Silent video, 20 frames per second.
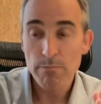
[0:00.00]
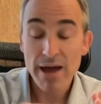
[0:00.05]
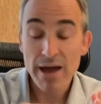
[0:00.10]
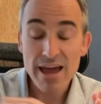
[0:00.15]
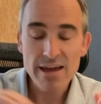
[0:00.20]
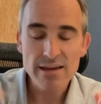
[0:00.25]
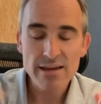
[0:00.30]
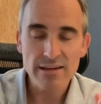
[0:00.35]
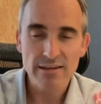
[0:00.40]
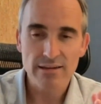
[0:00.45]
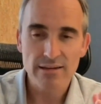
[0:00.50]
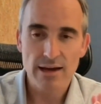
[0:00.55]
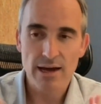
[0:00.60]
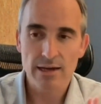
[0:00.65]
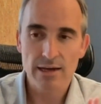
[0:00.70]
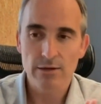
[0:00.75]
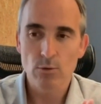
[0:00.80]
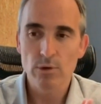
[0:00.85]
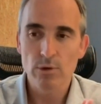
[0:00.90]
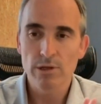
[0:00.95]
pace
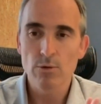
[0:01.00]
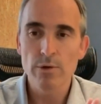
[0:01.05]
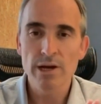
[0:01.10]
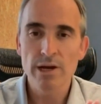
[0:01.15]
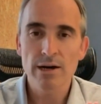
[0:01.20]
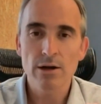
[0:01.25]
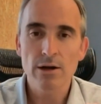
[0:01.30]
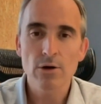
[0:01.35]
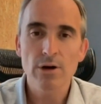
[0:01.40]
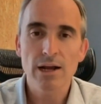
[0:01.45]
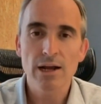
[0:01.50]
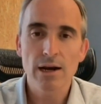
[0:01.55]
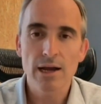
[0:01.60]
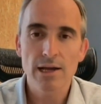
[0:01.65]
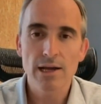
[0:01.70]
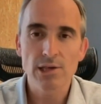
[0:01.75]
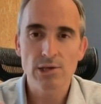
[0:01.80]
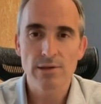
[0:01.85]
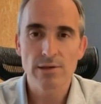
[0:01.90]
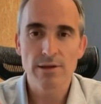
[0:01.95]
at what we are going to
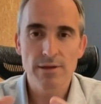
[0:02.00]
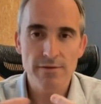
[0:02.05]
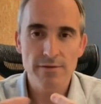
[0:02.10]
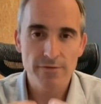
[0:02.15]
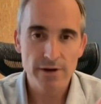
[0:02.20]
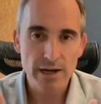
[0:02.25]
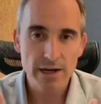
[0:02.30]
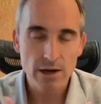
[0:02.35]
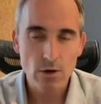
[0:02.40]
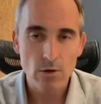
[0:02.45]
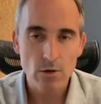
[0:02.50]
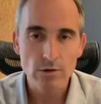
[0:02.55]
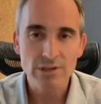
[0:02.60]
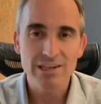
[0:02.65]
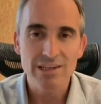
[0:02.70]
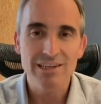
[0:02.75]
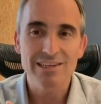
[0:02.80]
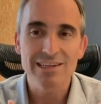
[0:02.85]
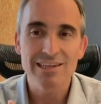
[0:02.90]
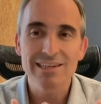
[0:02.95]
launch the different
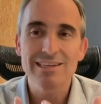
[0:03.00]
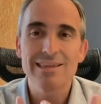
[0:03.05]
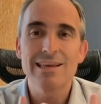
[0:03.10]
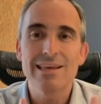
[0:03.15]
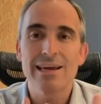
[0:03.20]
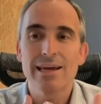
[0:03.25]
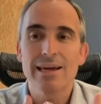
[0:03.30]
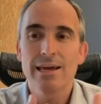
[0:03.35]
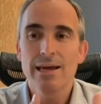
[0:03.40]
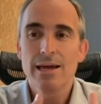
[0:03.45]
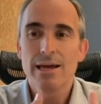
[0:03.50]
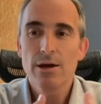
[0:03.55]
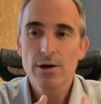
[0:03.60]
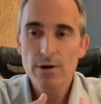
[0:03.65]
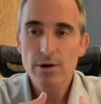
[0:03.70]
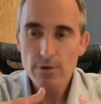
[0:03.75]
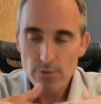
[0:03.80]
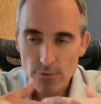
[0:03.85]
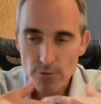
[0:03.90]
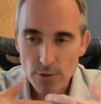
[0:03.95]
courses is the
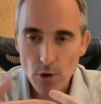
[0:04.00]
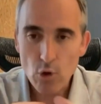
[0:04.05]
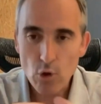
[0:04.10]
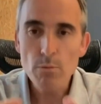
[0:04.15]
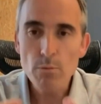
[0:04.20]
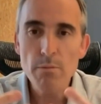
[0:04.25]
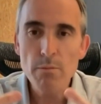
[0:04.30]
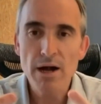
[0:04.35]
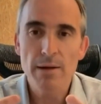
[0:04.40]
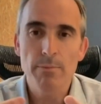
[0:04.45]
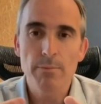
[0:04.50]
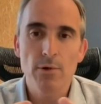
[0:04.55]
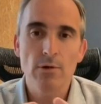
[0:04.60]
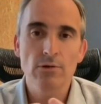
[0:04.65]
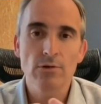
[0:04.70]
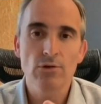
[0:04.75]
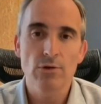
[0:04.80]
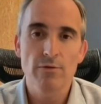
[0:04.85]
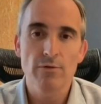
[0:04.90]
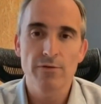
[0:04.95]
roadmap
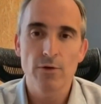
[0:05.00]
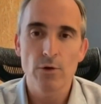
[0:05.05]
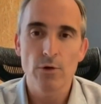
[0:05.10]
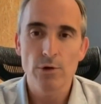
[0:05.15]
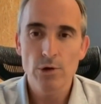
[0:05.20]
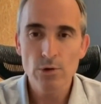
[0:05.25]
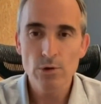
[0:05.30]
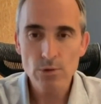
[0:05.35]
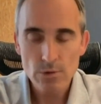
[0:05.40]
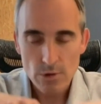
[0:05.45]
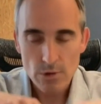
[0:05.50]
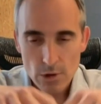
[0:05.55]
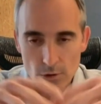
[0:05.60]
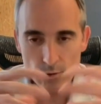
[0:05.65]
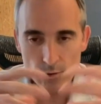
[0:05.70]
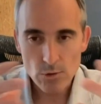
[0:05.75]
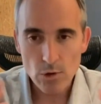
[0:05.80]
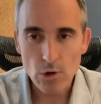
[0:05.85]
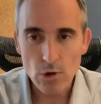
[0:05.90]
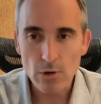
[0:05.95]
also for you
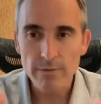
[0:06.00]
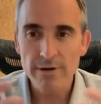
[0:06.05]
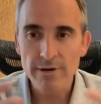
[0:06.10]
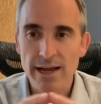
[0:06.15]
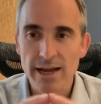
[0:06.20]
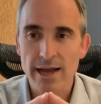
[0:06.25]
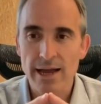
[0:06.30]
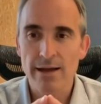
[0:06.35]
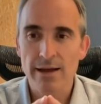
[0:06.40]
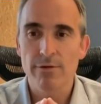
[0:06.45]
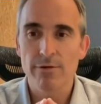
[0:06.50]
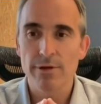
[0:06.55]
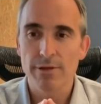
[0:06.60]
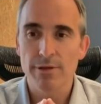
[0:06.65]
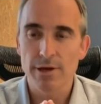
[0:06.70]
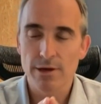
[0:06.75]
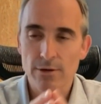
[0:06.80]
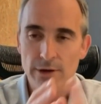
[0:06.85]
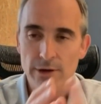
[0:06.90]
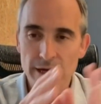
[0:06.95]
to cover
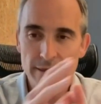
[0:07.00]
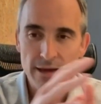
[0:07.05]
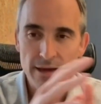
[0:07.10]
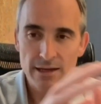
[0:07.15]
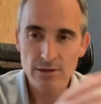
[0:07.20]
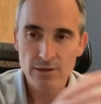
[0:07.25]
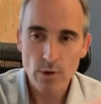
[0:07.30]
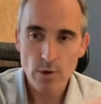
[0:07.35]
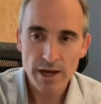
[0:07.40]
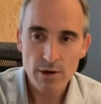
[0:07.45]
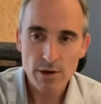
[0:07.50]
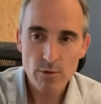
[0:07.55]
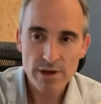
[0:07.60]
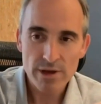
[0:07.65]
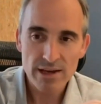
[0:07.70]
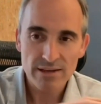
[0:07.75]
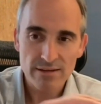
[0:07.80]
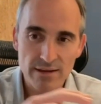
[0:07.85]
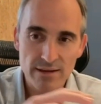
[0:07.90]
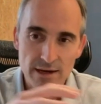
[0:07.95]
everything okay that's why
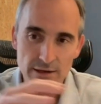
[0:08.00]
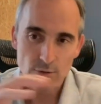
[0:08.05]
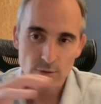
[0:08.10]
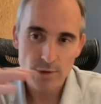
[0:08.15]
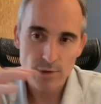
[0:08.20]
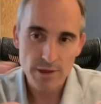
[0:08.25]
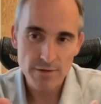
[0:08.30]
we start